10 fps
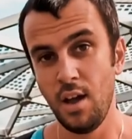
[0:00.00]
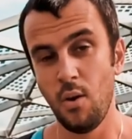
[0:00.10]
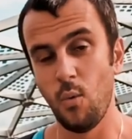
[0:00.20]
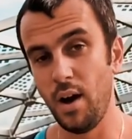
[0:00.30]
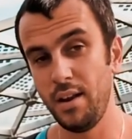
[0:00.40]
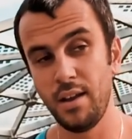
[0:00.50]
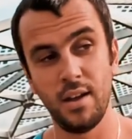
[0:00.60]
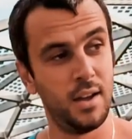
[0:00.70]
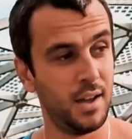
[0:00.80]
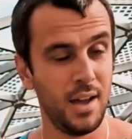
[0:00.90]
One,
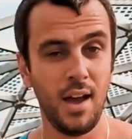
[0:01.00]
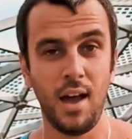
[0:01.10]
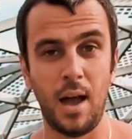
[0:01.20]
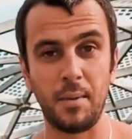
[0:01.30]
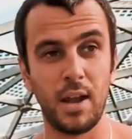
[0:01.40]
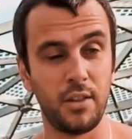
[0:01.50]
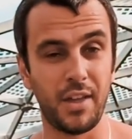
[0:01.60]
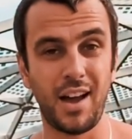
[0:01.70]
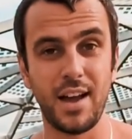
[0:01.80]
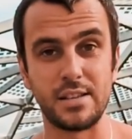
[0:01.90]
I'm getting on the
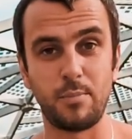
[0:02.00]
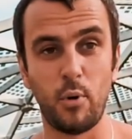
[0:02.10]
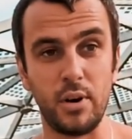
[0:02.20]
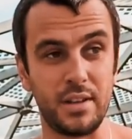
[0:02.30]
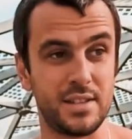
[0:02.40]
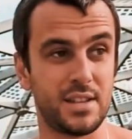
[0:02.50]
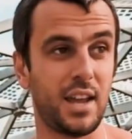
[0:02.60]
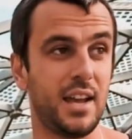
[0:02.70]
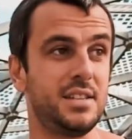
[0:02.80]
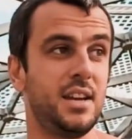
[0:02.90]
highest point in
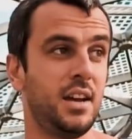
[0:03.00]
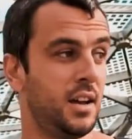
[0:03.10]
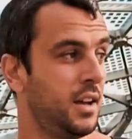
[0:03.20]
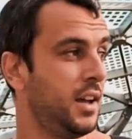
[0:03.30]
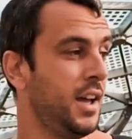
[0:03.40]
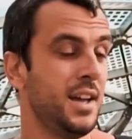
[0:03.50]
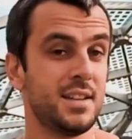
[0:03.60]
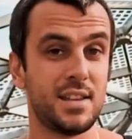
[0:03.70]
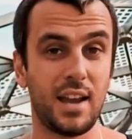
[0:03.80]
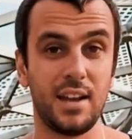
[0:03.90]
Zaryadye.
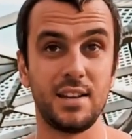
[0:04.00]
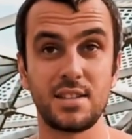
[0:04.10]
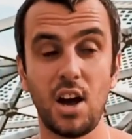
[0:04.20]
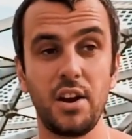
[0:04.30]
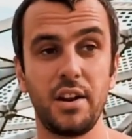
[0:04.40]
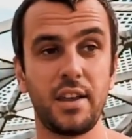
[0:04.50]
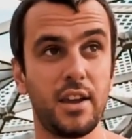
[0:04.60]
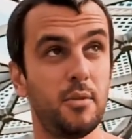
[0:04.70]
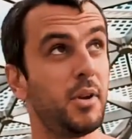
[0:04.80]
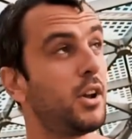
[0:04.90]
Second, it's hot in
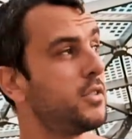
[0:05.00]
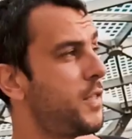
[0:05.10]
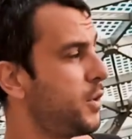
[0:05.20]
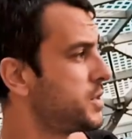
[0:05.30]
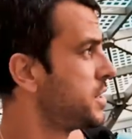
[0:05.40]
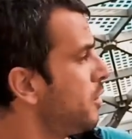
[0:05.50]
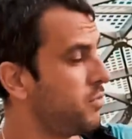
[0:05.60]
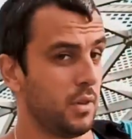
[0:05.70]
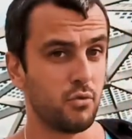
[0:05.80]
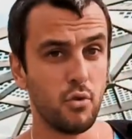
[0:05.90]
here because those
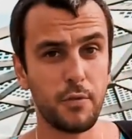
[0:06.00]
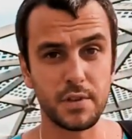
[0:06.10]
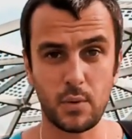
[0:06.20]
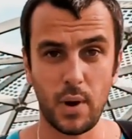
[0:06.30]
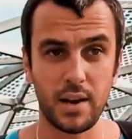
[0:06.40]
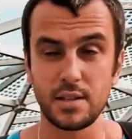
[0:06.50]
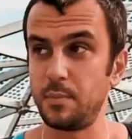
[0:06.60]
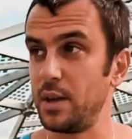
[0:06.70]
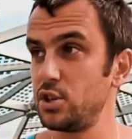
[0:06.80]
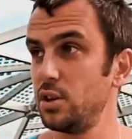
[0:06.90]
roof is kind of
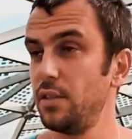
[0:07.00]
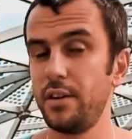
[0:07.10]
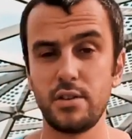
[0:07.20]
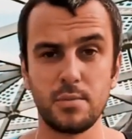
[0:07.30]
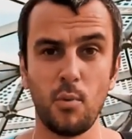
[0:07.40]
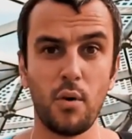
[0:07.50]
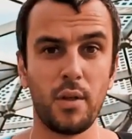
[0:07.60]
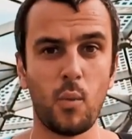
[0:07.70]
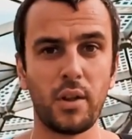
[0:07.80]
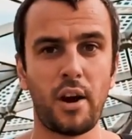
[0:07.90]
special. There is more than
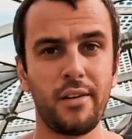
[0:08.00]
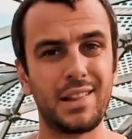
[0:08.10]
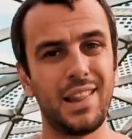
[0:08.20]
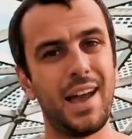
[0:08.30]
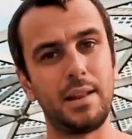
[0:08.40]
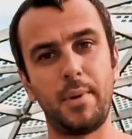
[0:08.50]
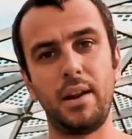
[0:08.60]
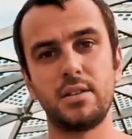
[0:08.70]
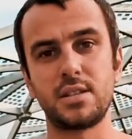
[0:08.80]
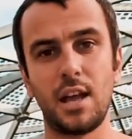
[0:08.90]
100 light
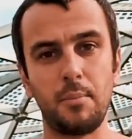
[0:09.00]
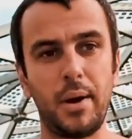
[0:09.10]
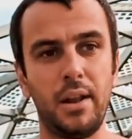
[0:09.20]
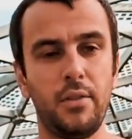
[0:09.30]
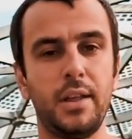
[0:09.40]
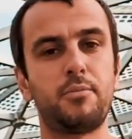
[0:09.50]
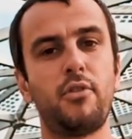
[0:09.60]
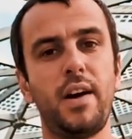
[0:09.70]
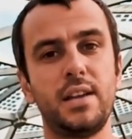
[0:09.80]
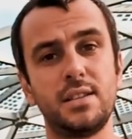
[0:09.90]
panel, sun panel that
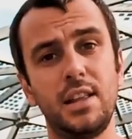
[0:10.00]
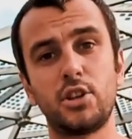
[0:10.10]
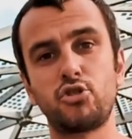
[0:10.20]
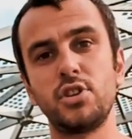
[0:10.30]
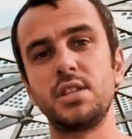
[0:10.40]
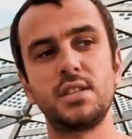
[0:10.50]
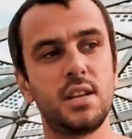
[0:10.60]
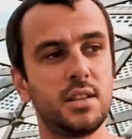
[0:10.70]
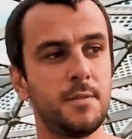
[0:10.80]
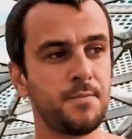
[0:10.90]
provides electricity
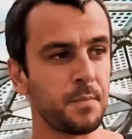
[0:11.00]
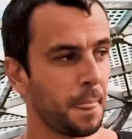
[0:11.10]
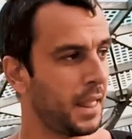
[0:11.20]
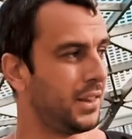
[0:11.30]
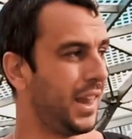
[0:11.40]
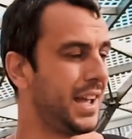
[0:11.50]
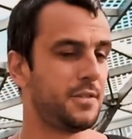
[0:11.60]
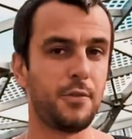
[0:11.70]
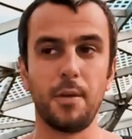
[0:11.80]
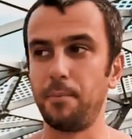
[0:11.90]
and lights
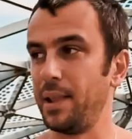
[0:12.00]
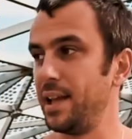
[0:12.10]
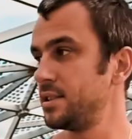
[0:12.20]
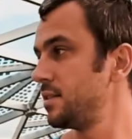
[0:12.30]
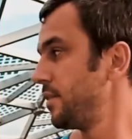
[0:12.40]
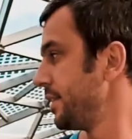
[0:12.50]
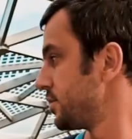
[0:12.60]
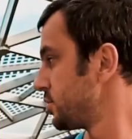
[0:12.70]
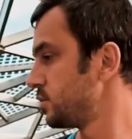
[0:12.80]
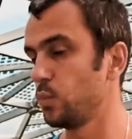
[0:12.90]
for the plants that
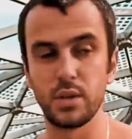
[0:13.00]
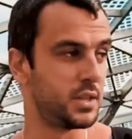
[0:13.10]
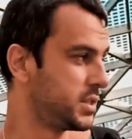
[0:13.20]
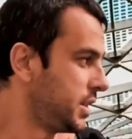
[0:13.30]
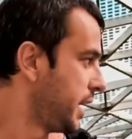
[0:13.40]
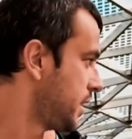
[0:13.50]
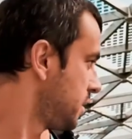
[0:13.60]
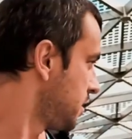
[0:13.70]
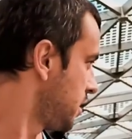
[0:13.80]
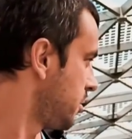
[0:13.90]
which is like
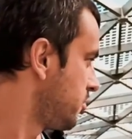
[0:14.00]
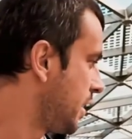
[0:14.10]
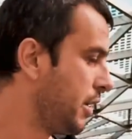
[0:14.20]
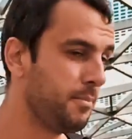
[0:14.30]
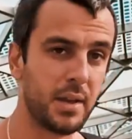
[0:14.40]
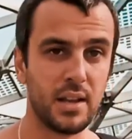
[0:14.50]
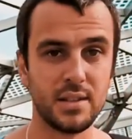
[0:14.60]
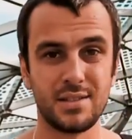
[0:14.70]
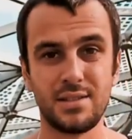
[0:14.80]
here around me is